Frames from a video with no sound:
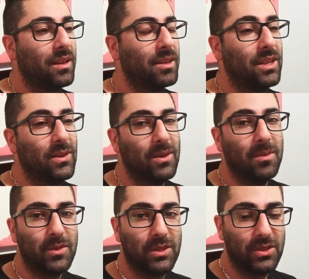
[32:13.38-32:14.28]
I know,
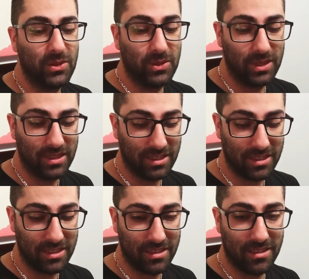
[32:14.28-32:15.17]
I'm just joking.
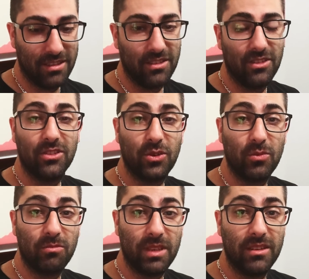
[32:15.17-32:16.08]
Jesus, she's so
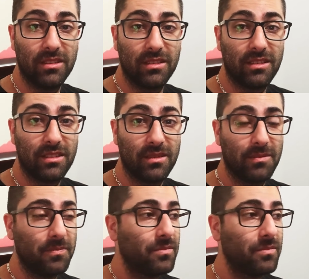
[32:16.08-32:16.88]
mean all the time.